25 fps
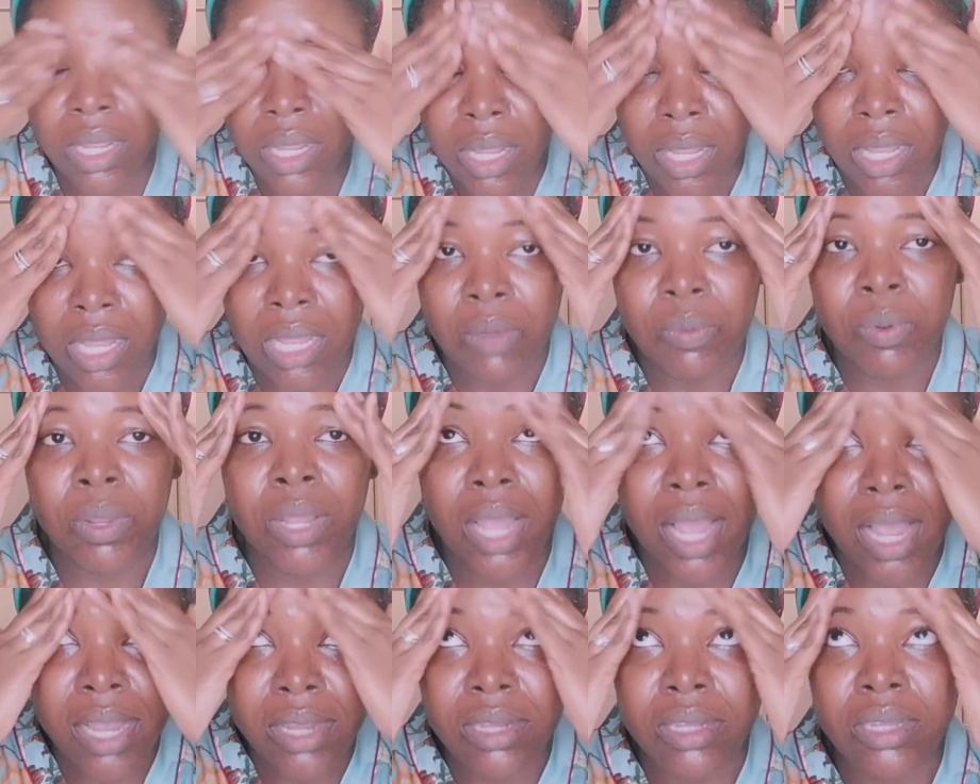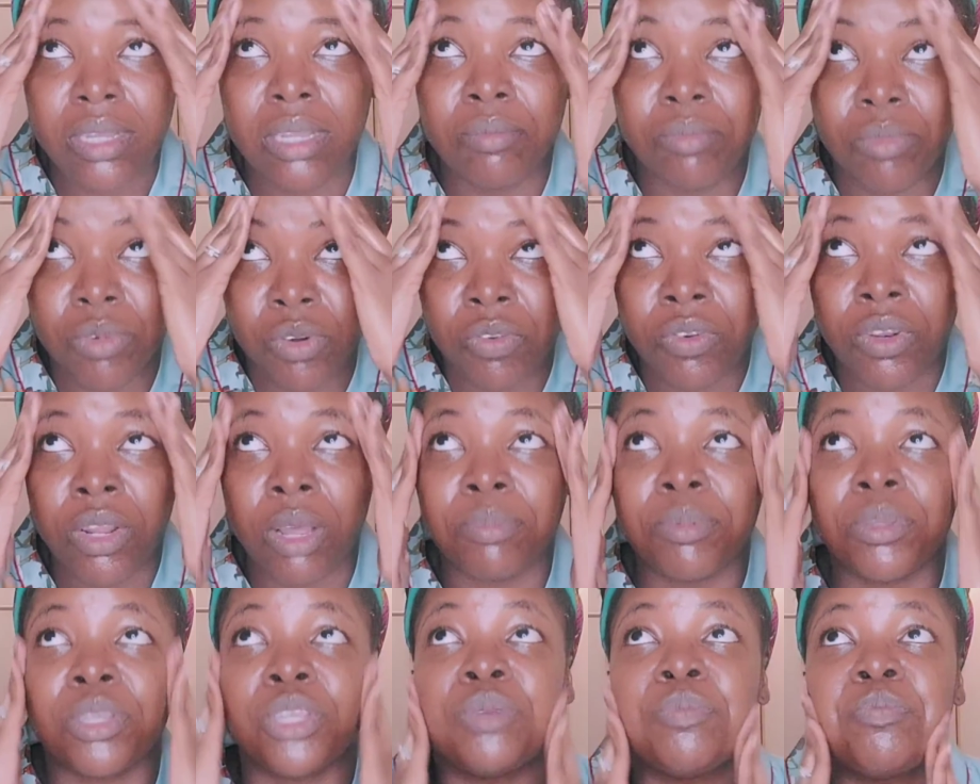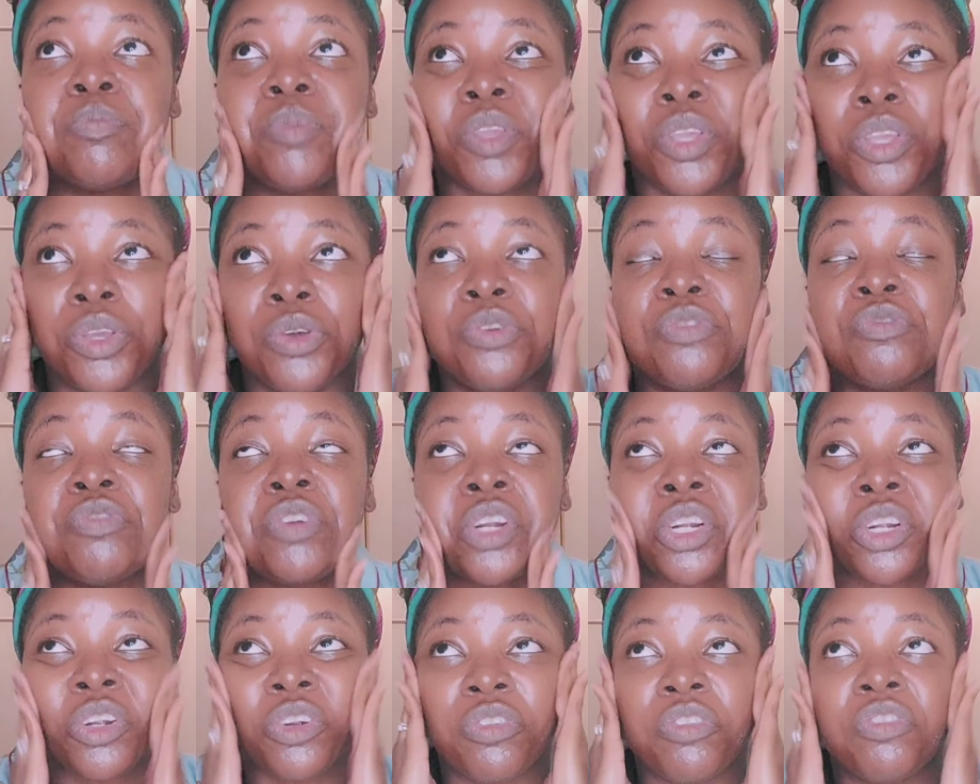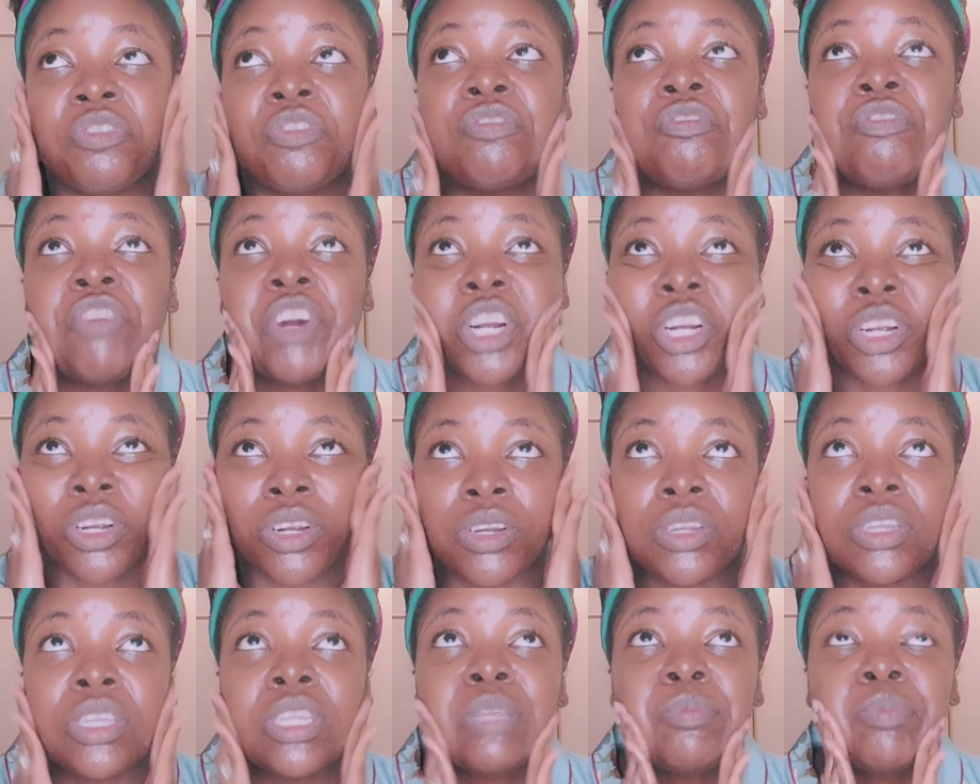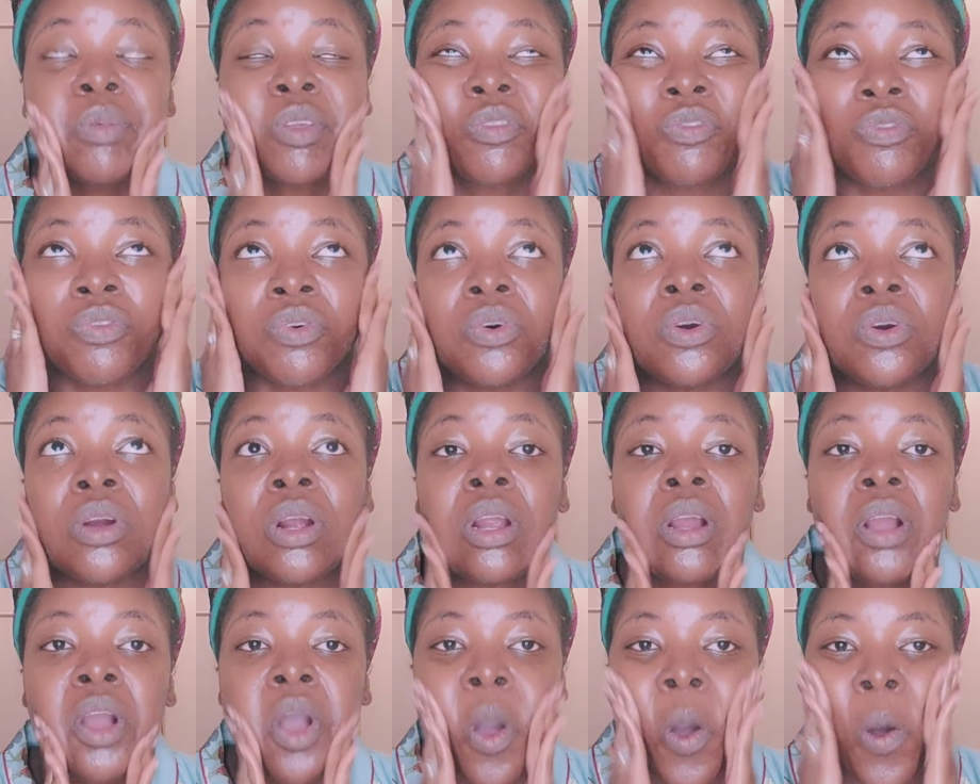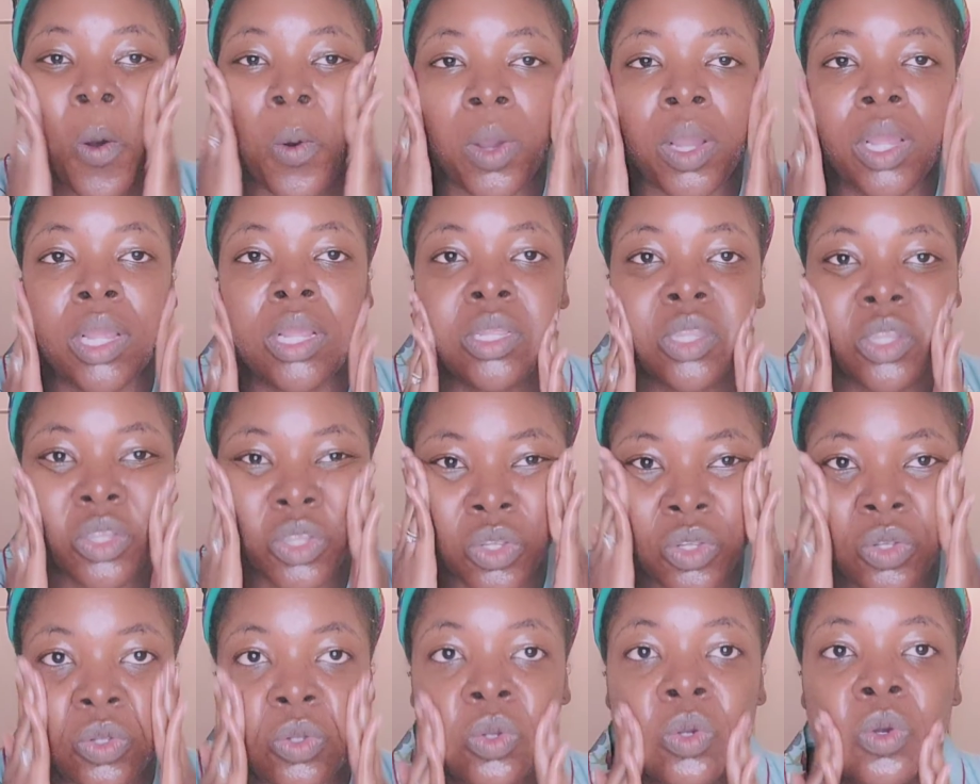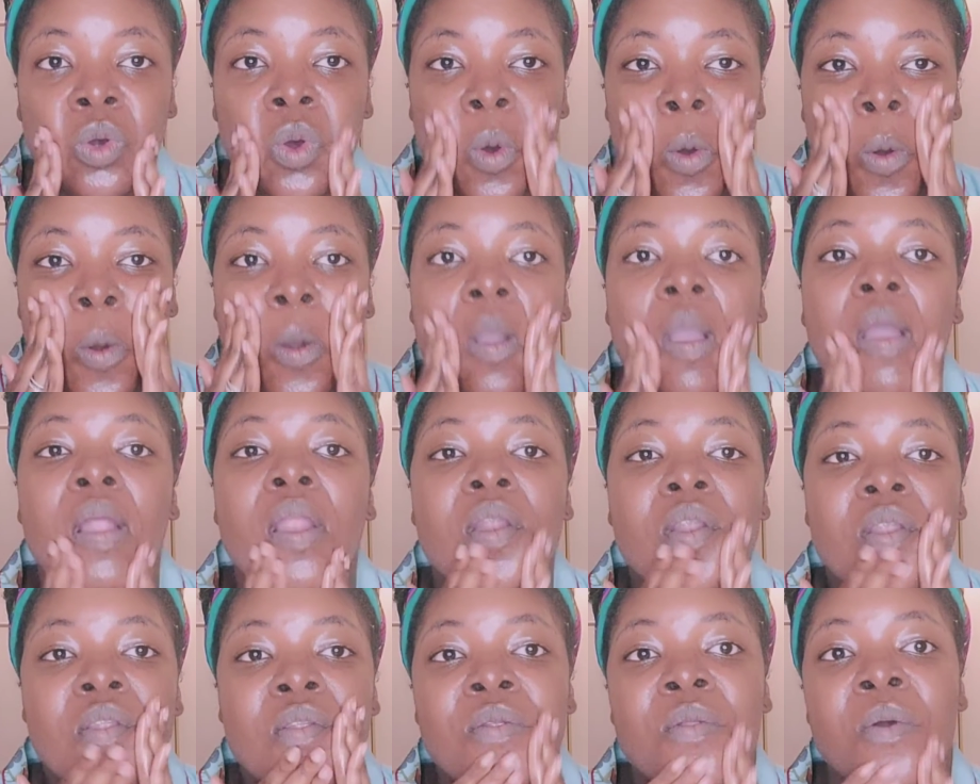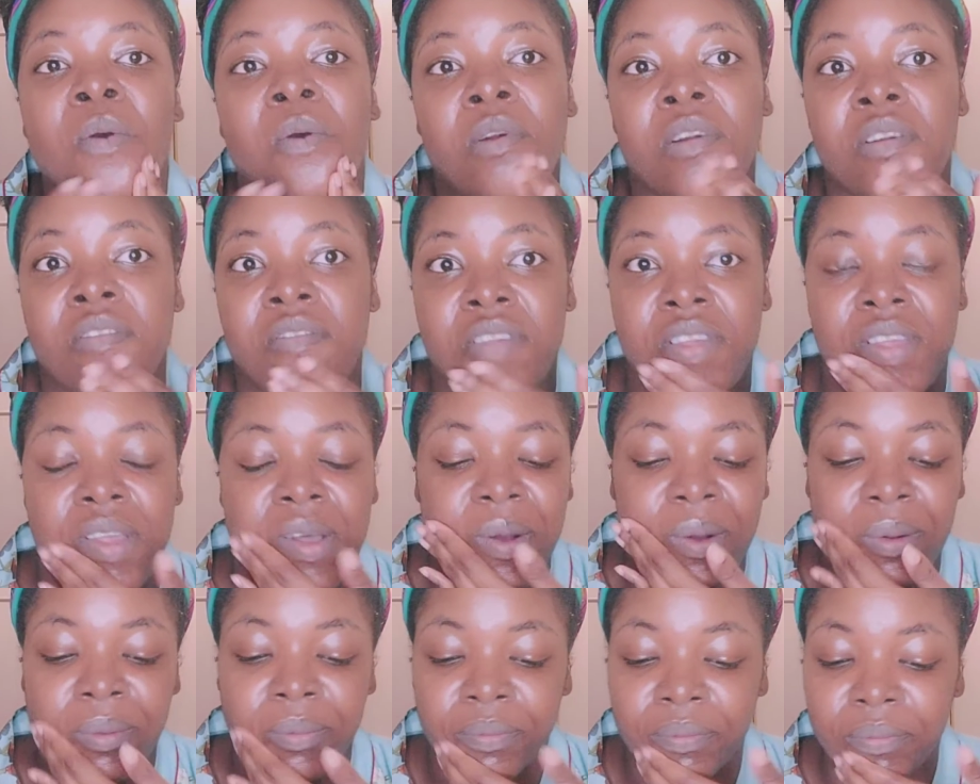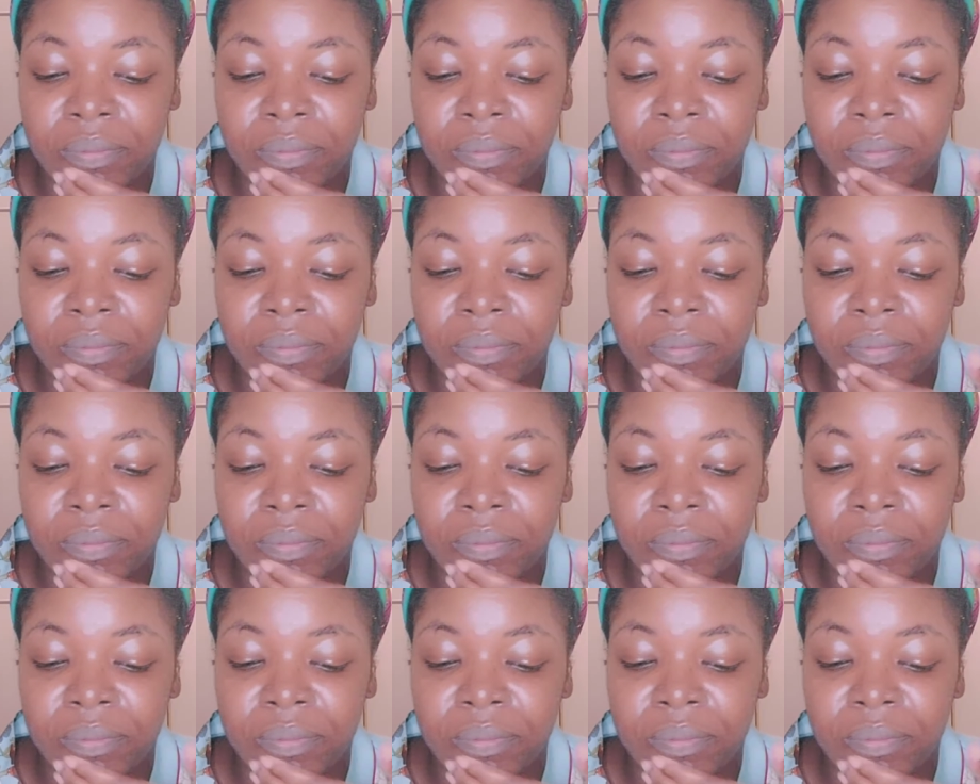And we actually moved up to Beaufort first before going to Doradale.